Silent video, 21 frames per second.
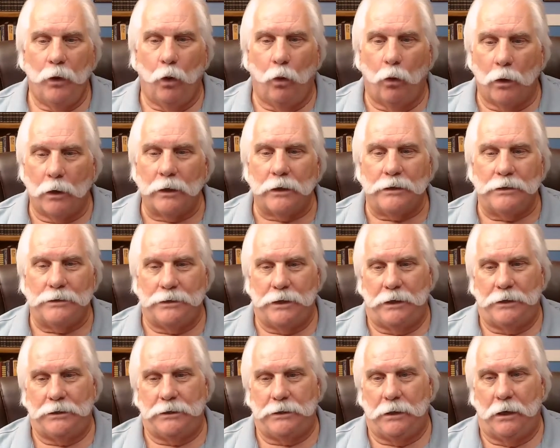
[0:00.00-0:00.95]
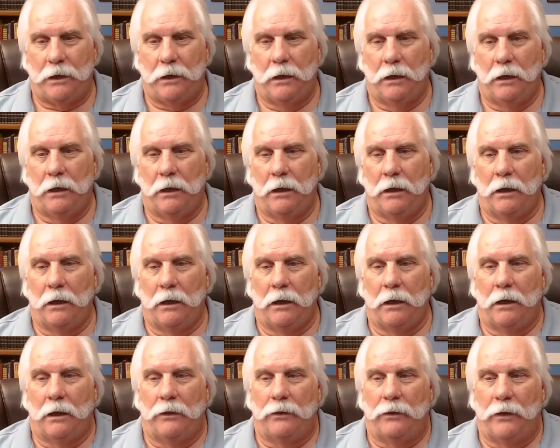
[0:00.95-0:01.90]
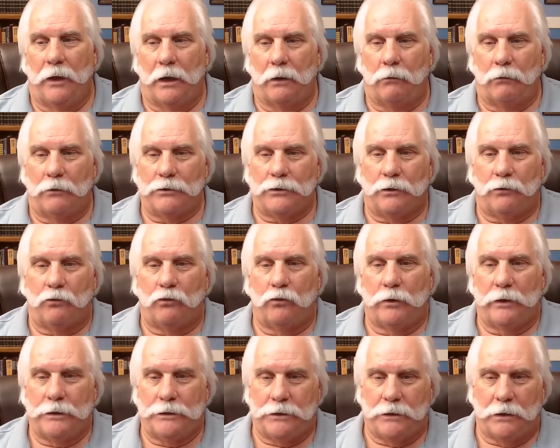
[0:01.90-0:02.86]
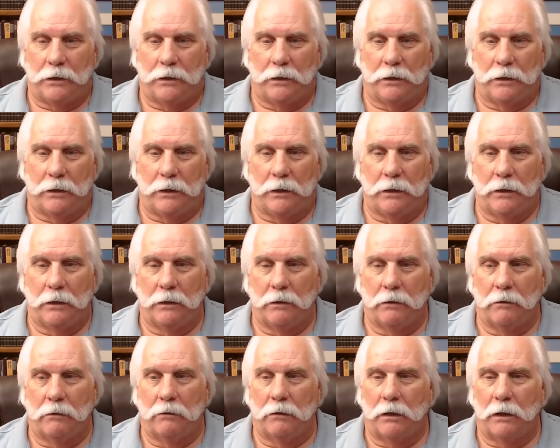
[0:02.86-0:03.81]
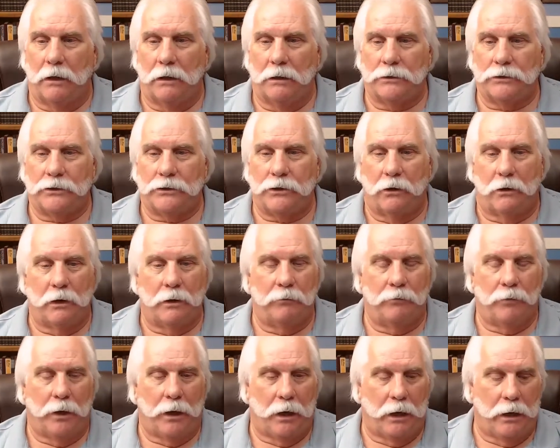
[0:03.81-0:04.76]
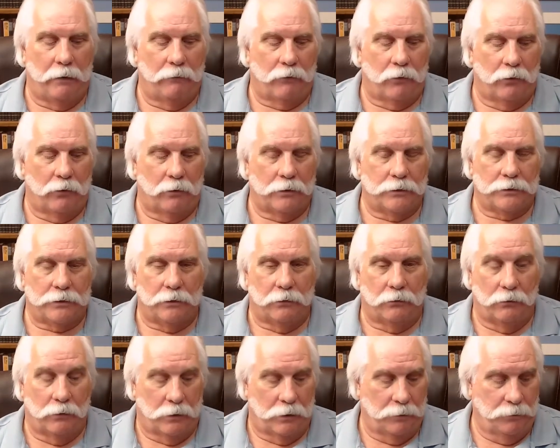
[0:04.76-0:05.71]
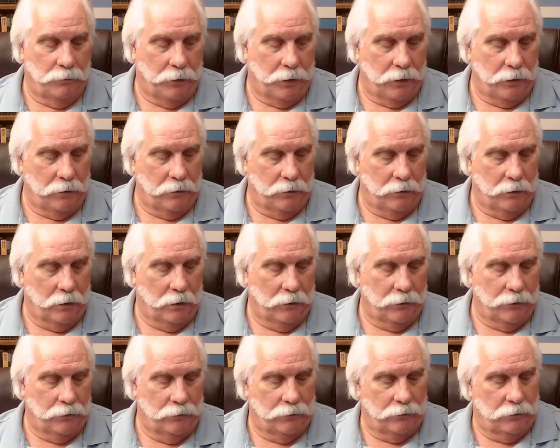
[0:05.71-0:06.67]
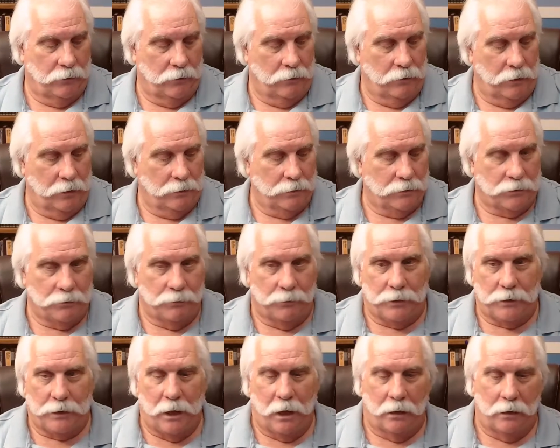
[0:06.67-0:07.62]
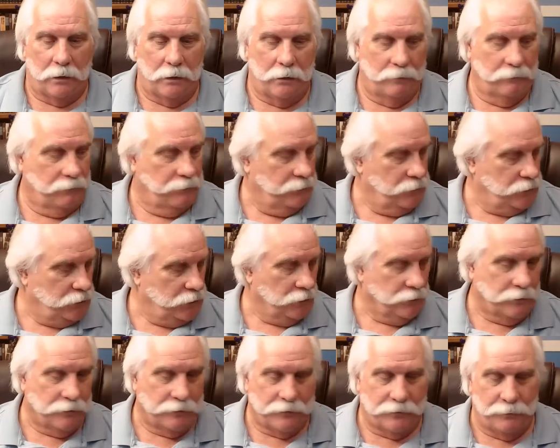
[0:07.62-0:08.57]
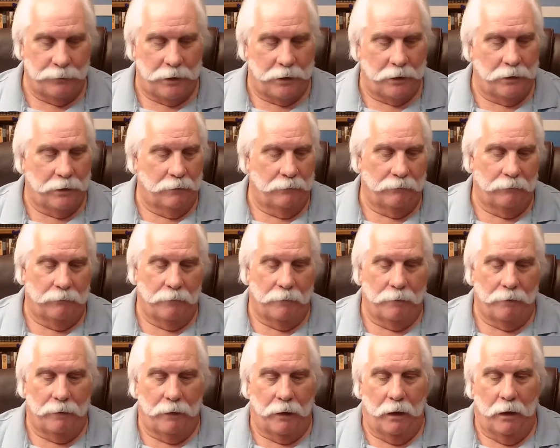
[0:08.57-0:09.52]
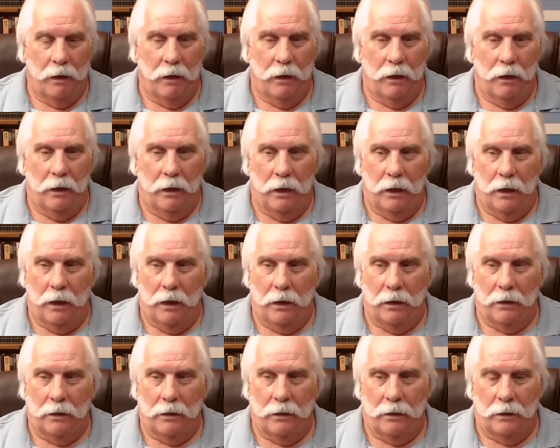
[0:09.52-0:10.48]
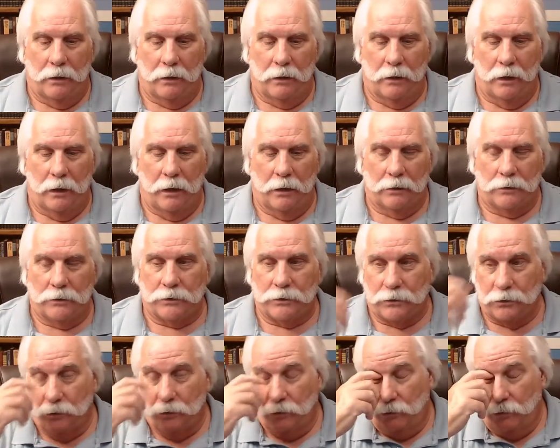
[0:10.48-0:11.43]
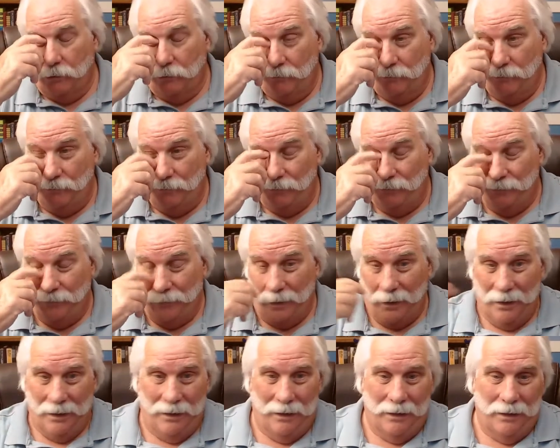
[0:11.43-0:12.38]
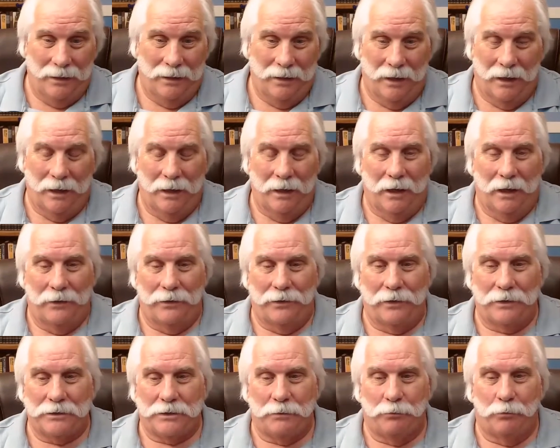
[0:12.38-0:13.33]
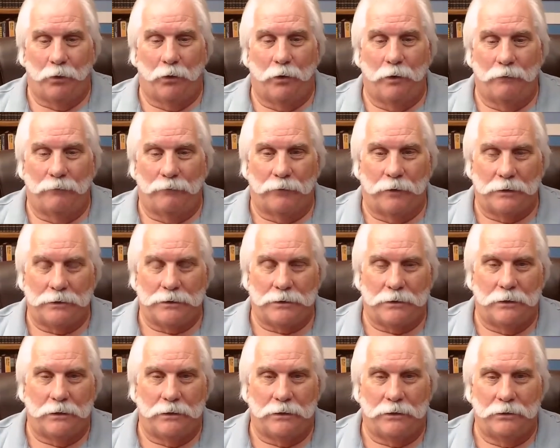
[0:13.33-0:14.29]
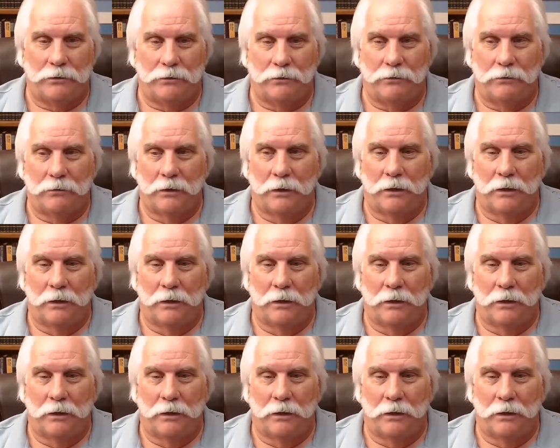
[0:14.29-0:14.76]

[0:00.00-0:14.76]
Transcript: organization that was originally started by, of course, the Lord, but through the instrumentality of Joseph Smith. And so I think it's important for us to